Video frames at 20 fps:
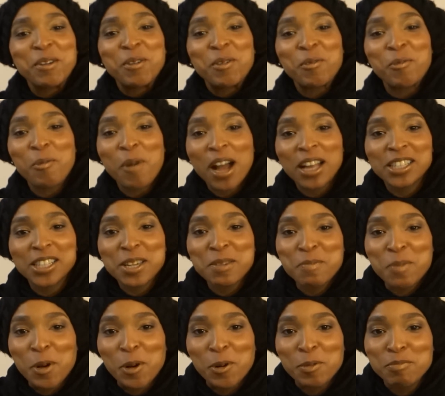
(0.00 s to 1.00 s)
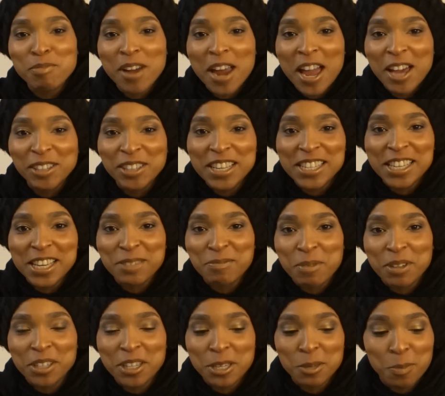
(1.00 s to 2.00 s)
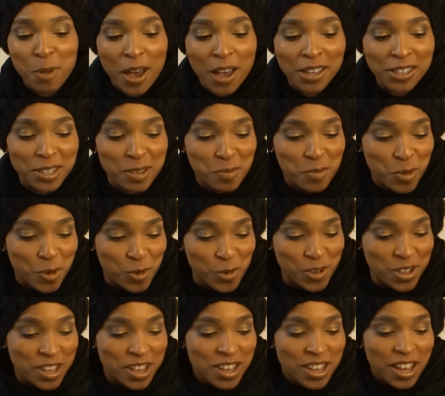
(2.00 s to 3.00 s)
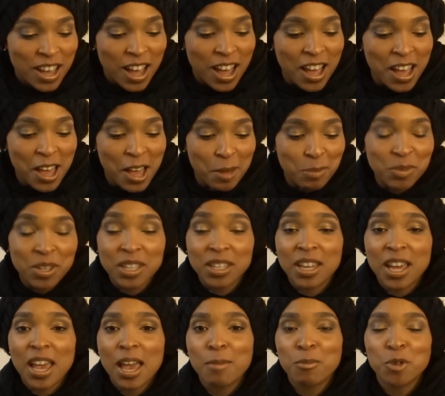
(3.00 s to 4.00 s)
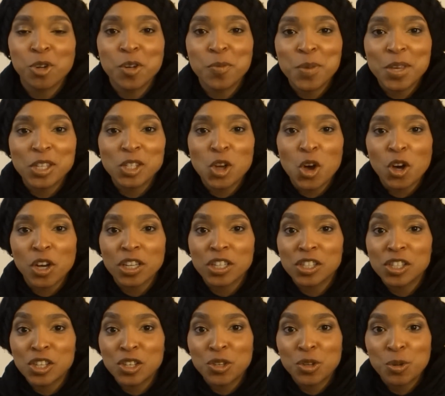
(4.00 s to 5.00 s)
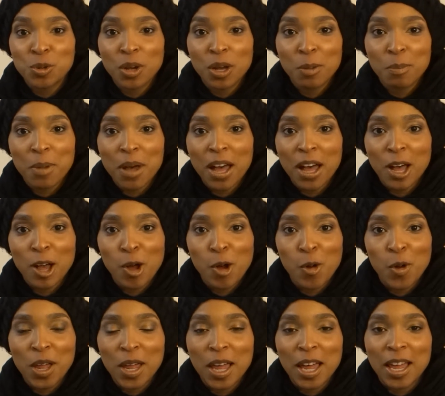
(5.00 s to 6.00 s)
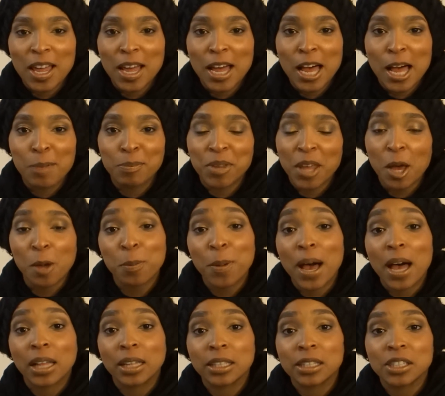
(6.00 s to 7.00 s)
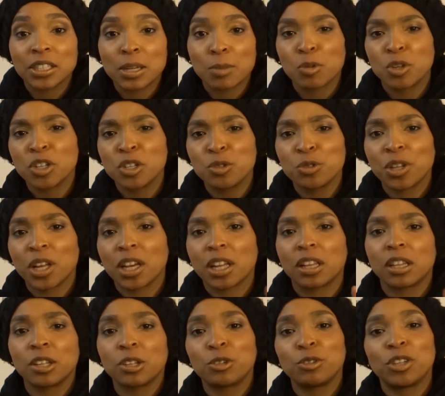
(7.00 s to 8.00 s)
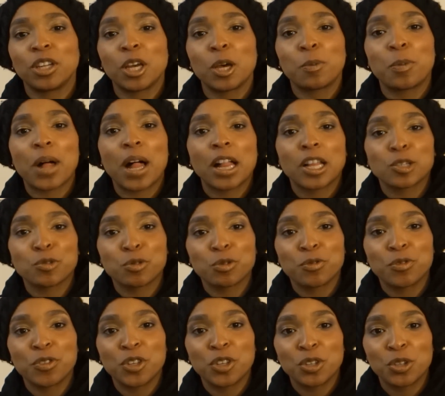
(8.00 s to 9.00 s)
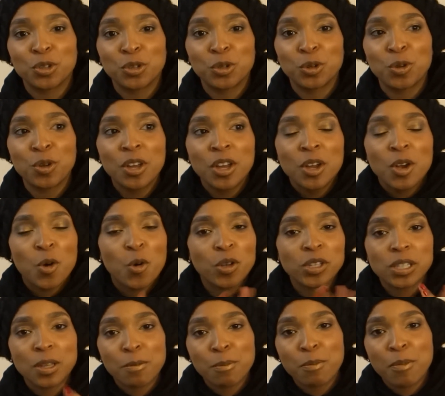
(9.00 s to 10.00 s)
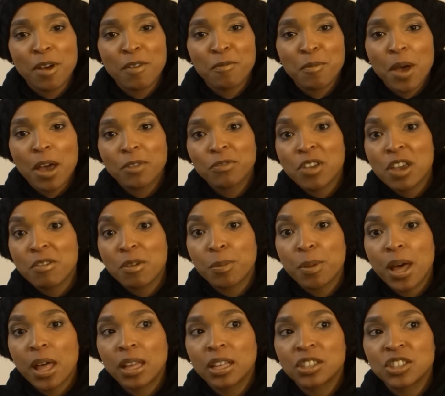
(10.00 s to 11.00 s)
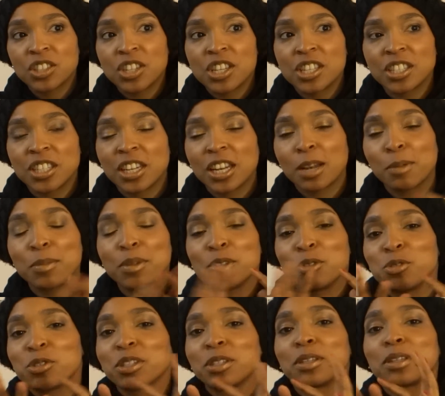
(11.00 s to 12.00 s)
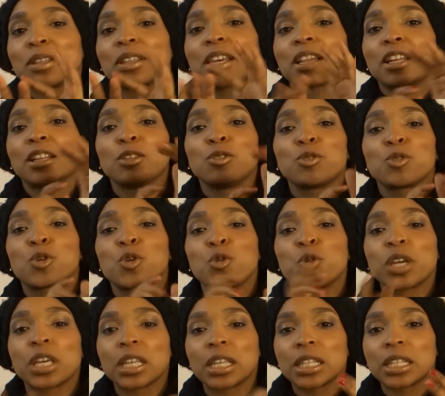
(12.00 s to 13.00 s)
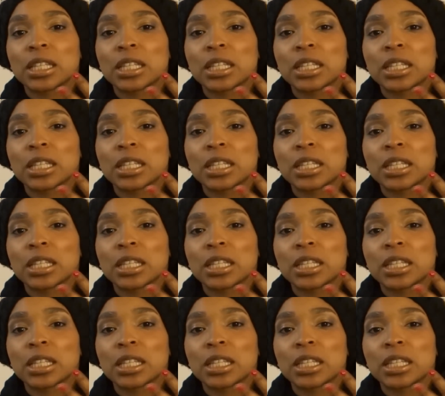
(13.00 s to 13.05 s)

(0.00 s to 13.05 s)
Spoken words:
watching Bold Brownies as much as possible. Today I'm going to be talking to you about nail polish. I'm going to do like a little nail polish review on some of my favorite polishes, and then I'm going to do like a little quick